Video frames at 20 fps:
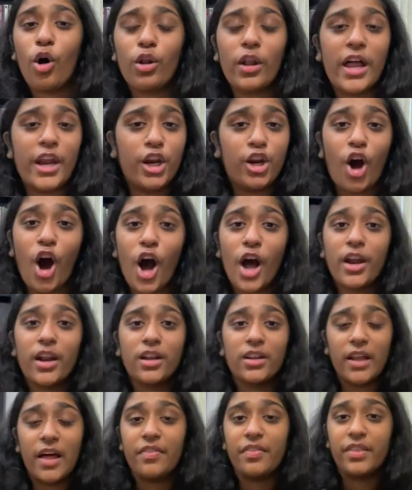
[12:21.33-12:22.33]
and not
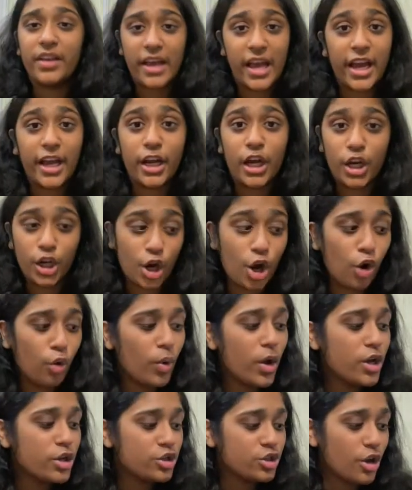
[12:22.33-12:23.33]
let the king know.
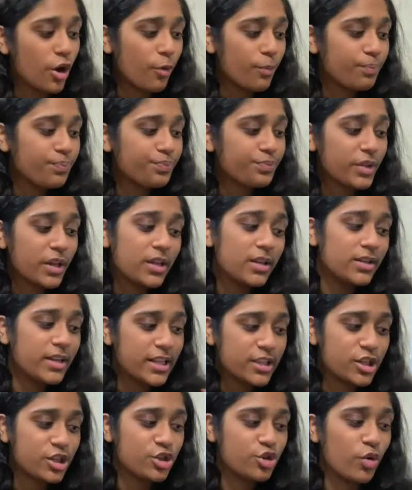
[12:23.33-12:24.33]
So
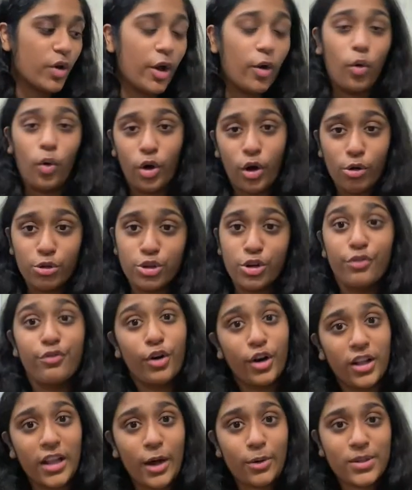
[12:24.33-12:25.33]
Let's destroy a whole culture for
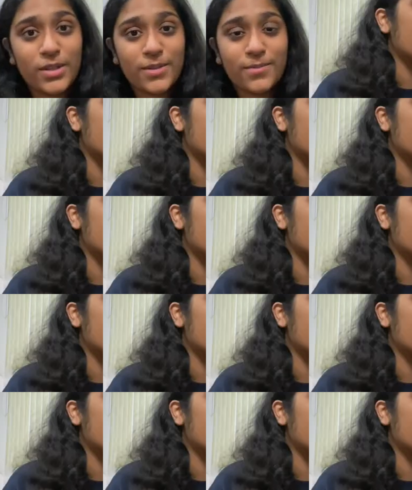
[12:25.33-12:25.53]
clout.